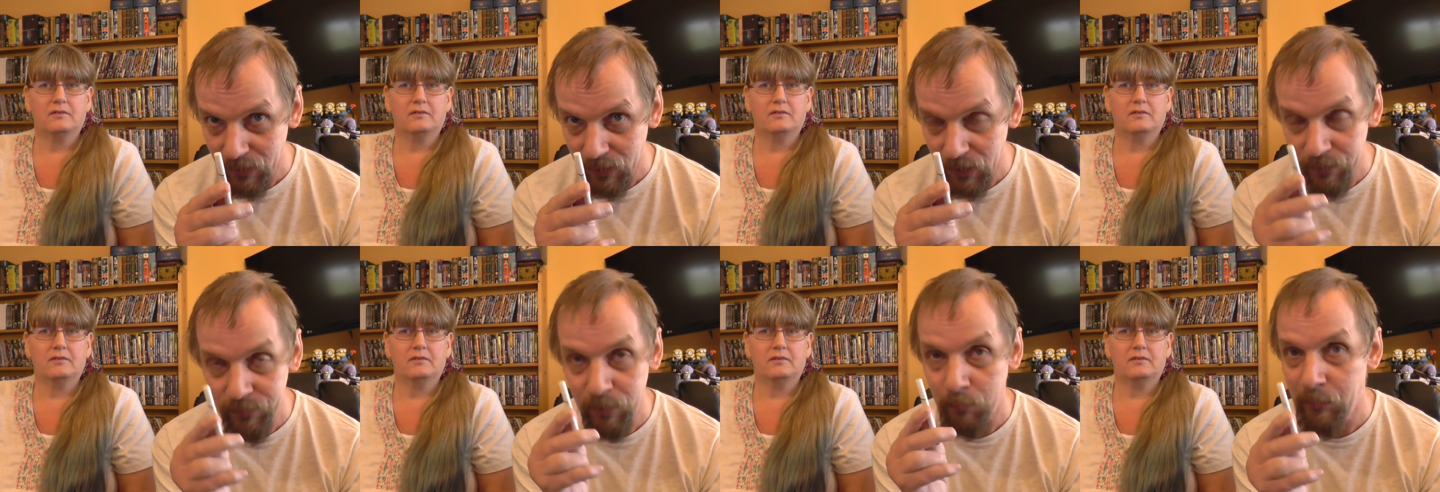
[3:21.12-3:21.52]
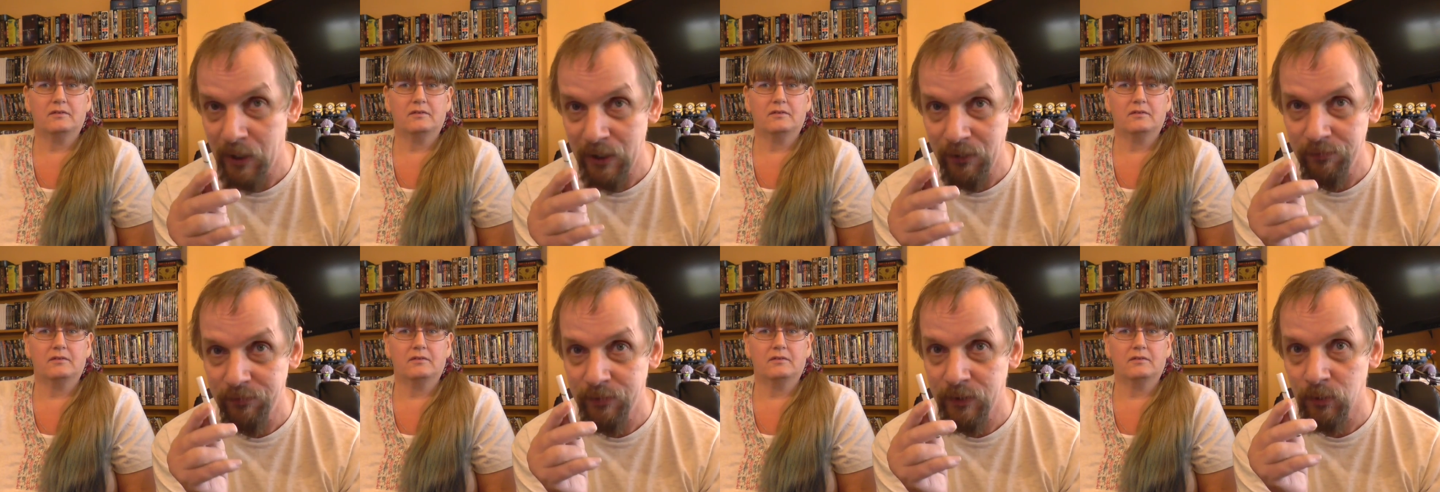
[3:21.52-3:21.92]
Speaker 1: of a
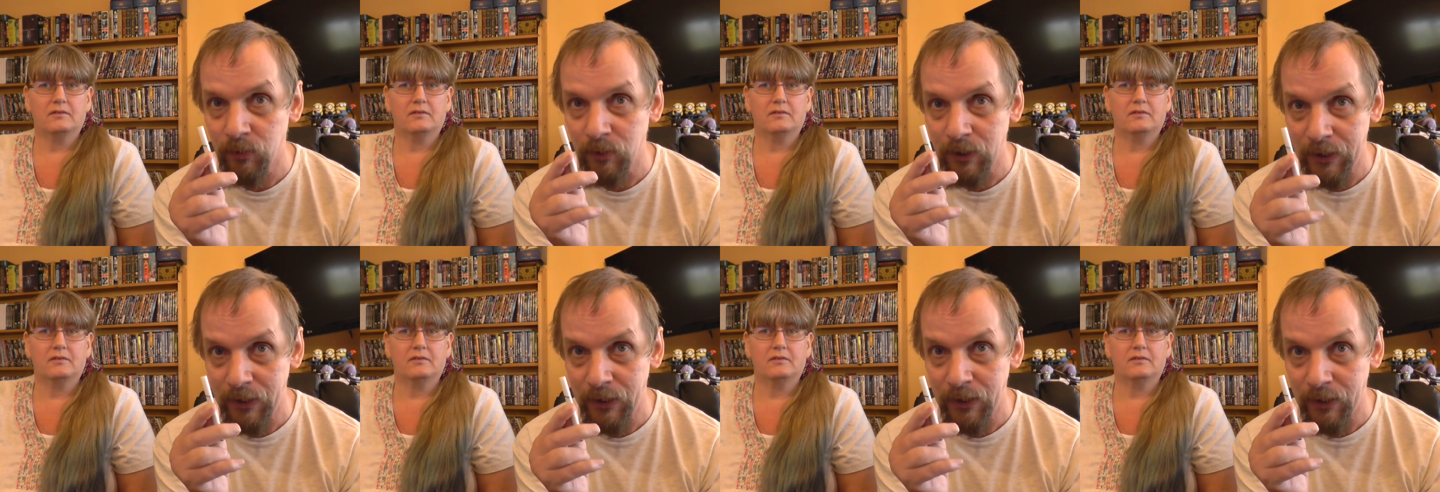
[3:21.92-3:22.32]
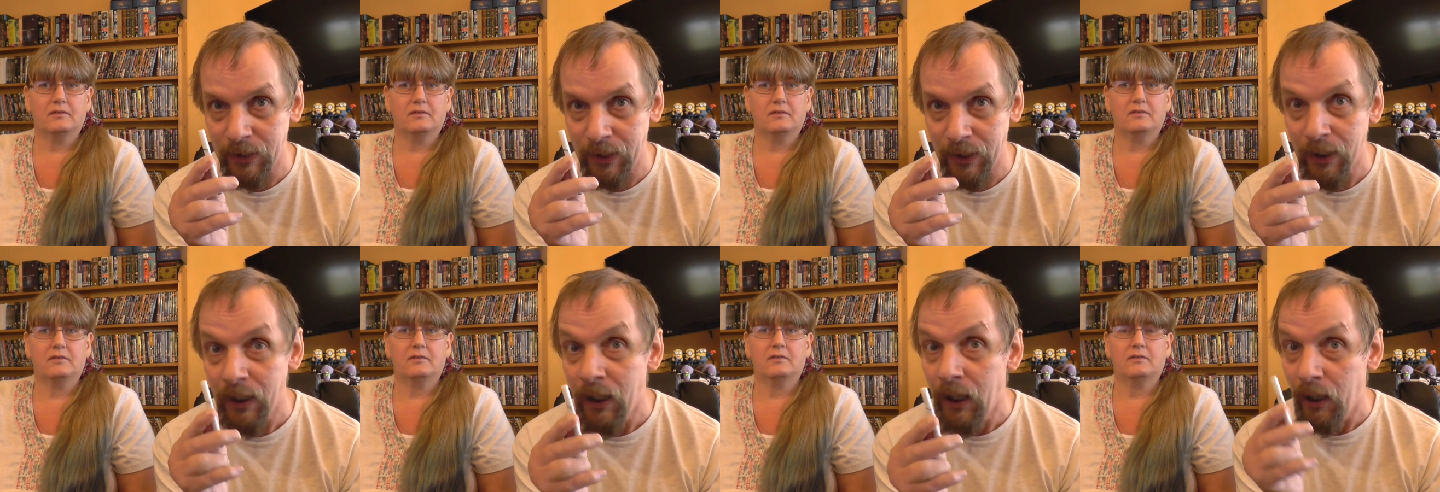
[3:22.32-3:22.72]
menthol in
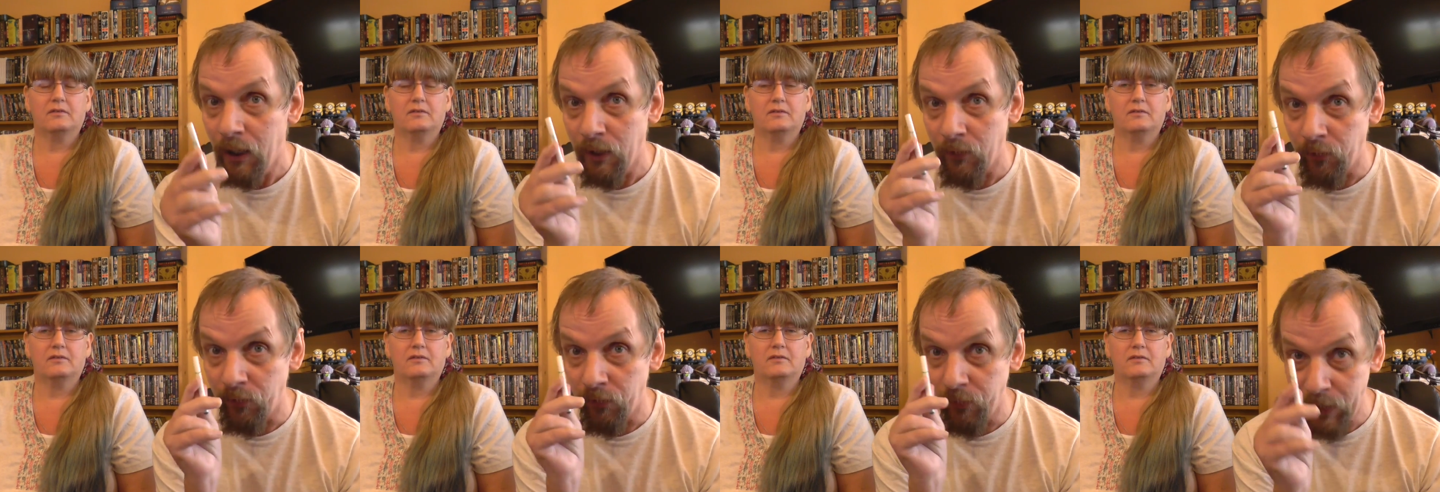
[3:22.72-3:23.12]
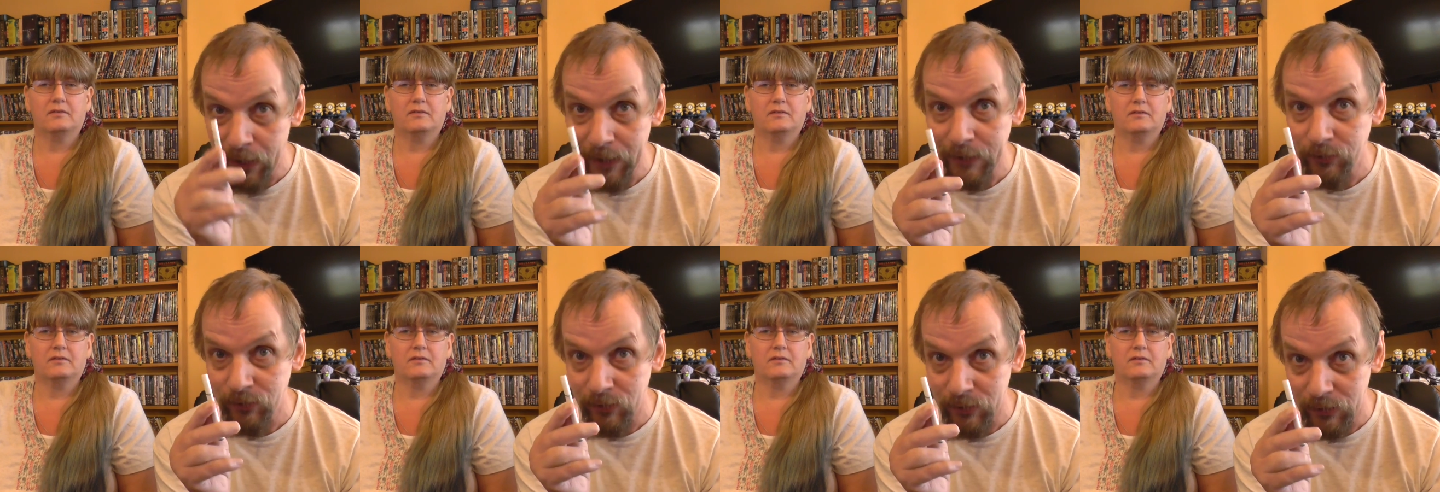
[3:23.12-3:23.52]
there, and
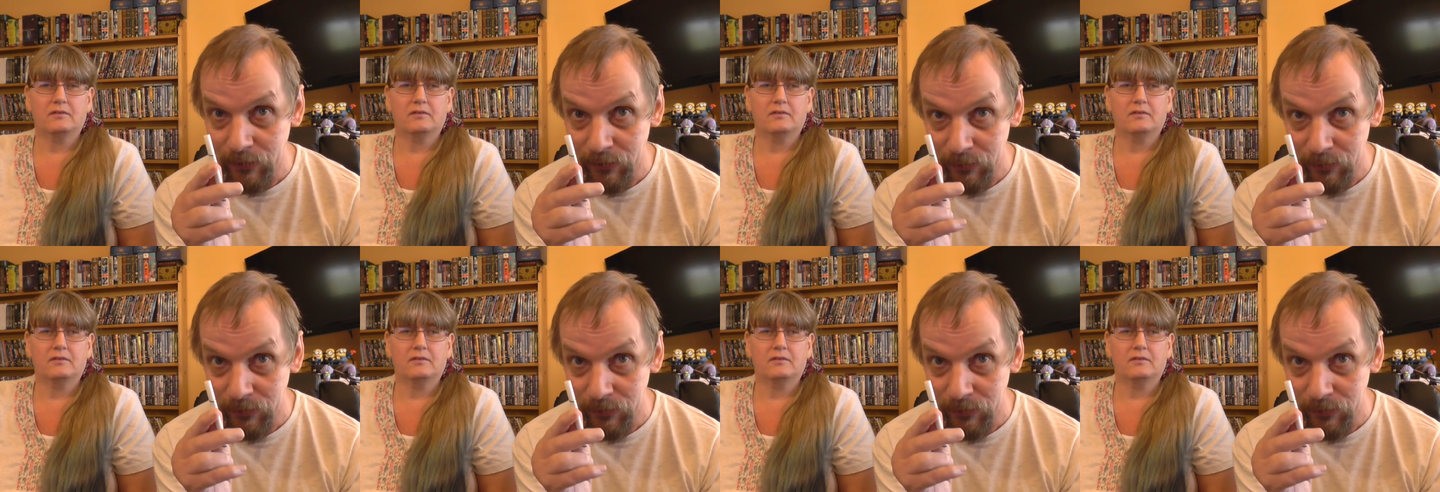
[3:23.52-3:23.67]
that's on a